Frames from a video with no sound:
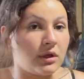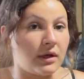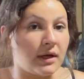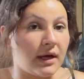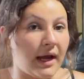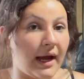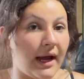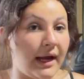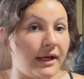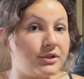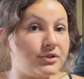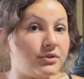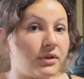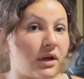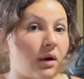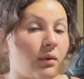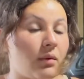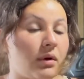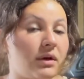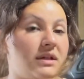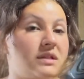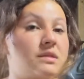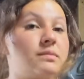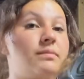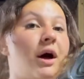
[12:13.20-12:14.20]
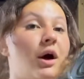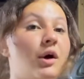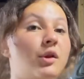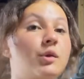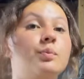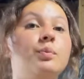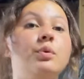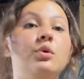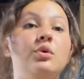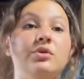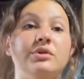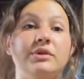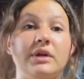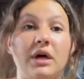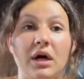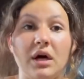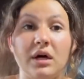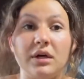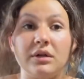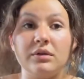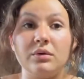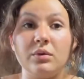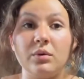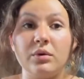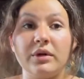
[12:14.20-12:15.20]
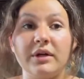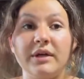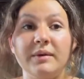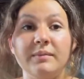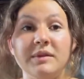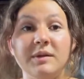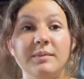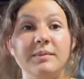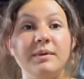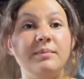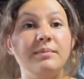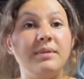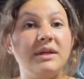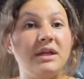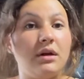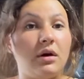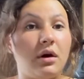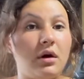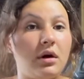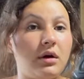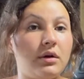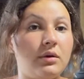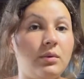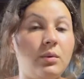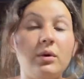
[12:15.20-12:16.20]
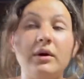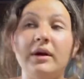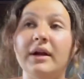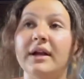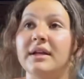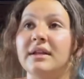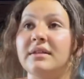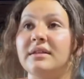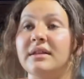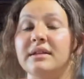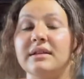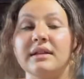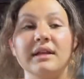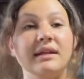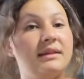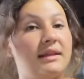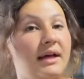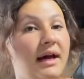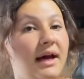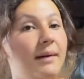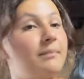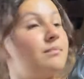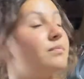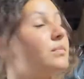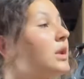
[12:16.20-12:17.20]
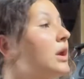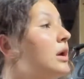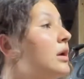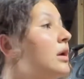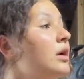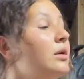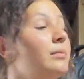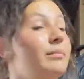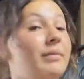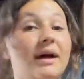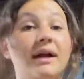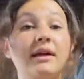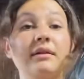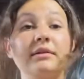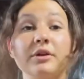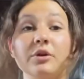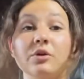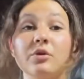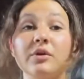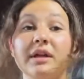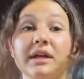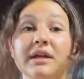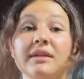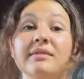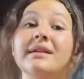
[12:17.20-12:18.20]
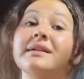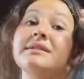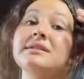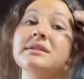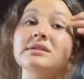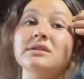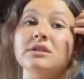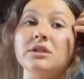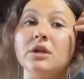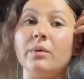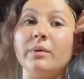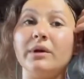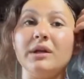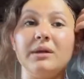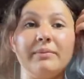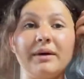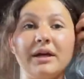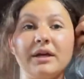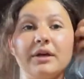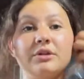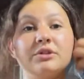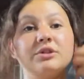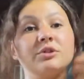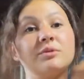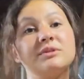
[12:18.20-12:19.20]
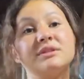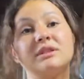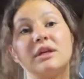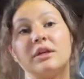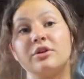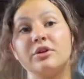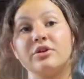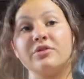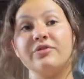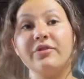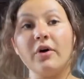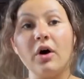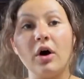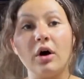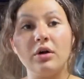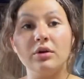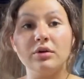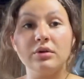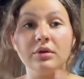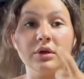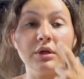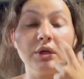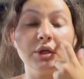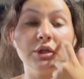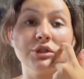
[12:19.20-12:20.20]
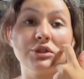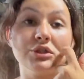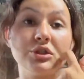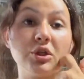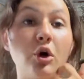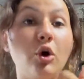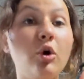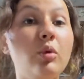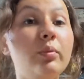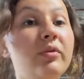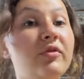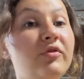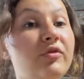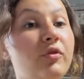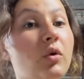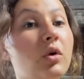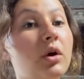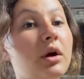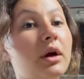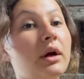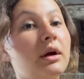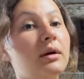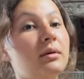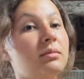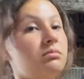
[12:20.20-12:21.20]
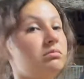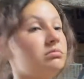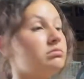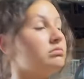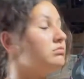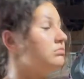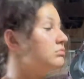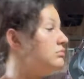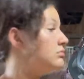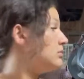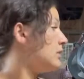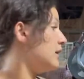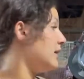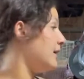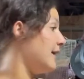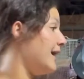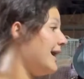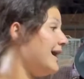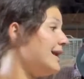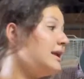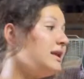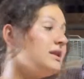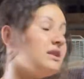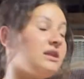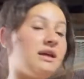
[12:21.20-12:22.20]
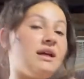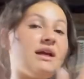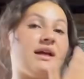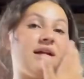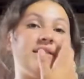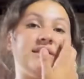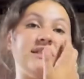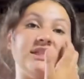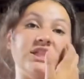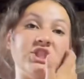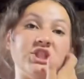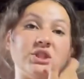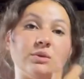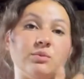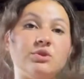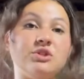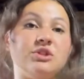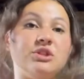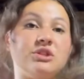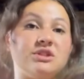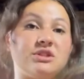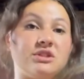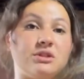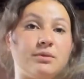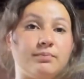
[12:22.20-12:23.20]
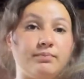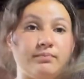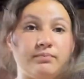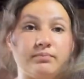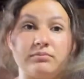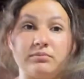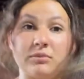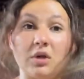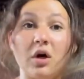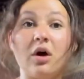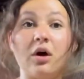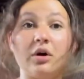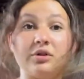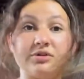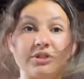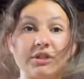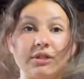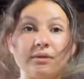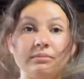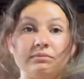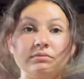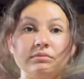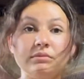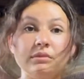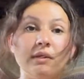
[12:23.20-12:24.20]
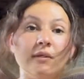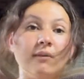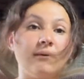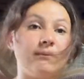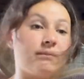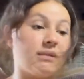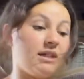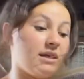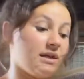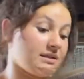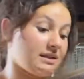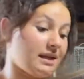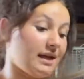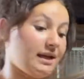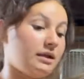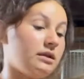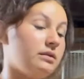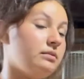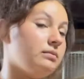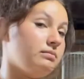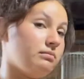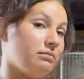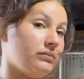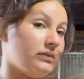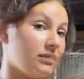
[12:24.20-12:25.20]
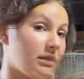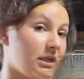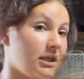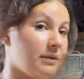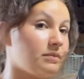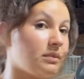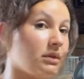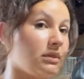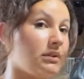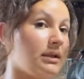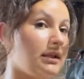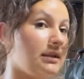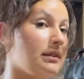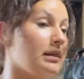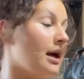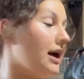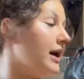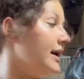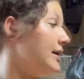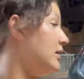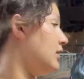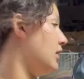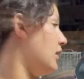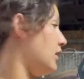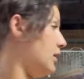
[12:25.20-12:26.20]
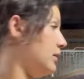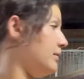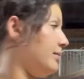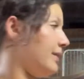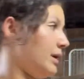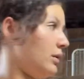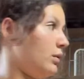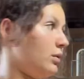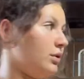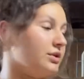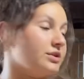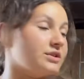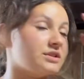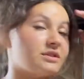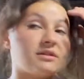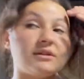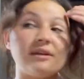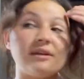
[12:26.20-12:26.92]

I do not want his mouth pulled on or him to be beat on or anything like that by a little kid that doesn't know any better, so it's not their fault. So before anything, I teach them with just the halter, because I keep the lead line on my horse.